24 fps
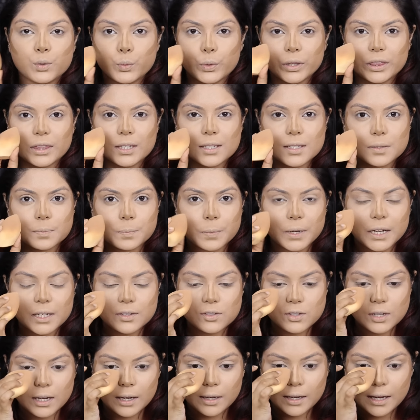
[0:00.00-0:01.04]
with the
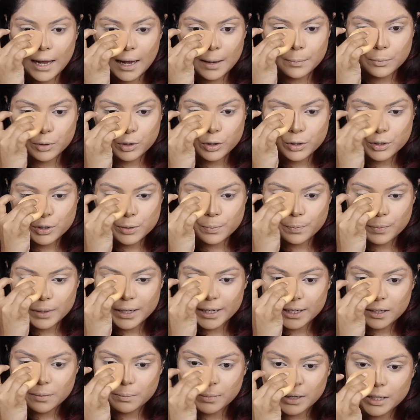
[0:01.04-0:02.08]
sponge, I am going to
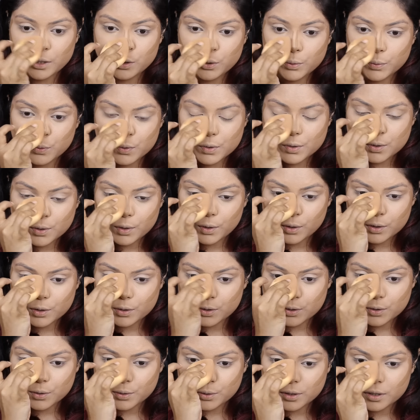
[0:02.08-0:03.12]
blend my nose
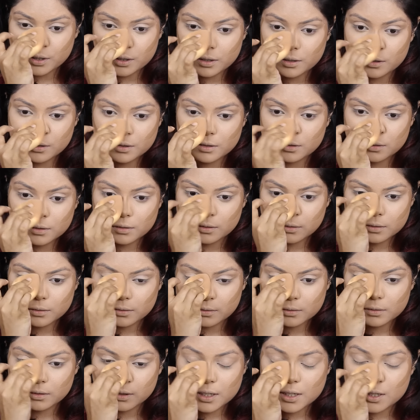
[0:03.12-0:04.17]
contour.
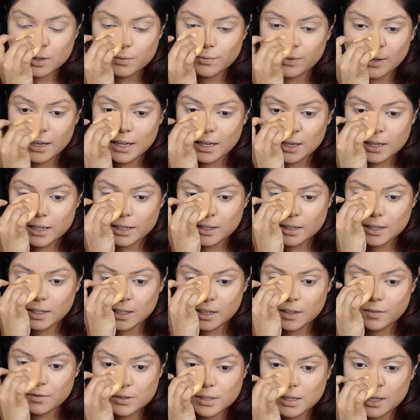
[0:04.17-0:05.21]
This way it
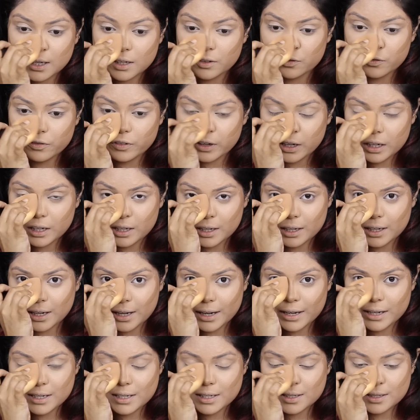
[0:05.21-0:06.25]
gives that very
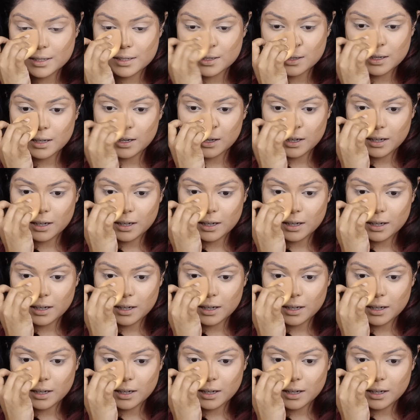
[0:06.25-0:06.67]
nice,